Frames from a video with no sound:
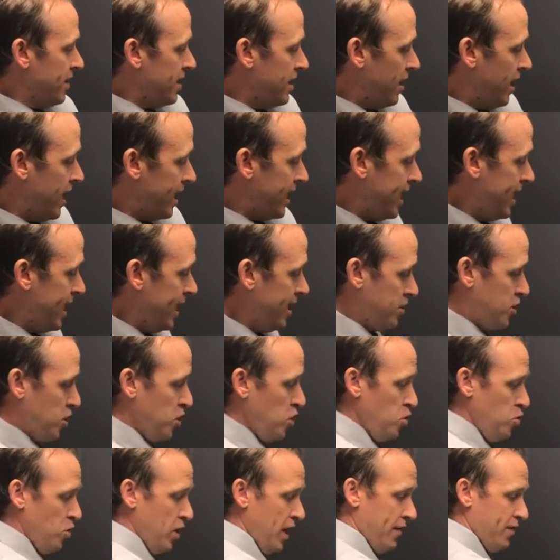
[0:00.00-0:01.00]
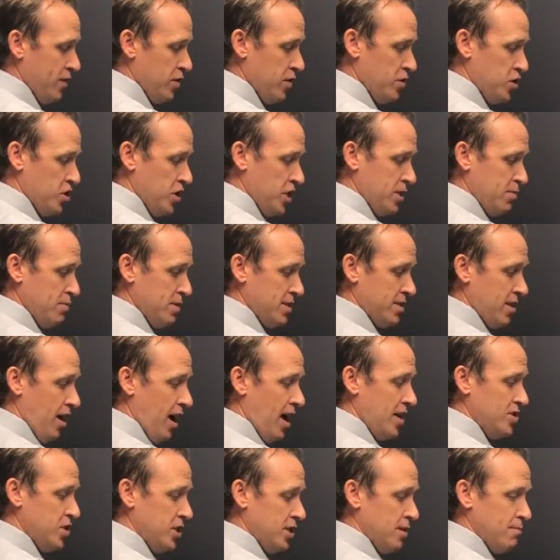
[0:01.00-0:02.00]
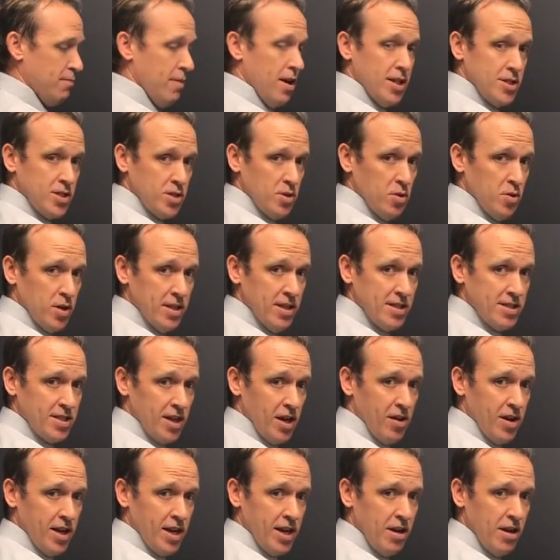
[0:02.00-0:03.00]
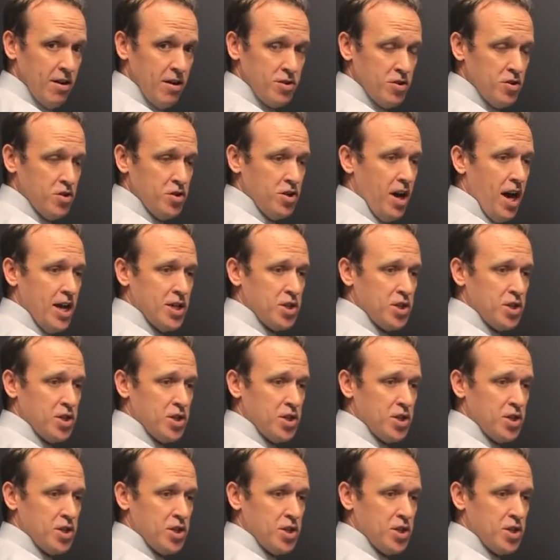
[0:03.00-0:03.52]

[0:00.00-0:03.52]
again too, if you're just massaging the muscle in this area here, you're not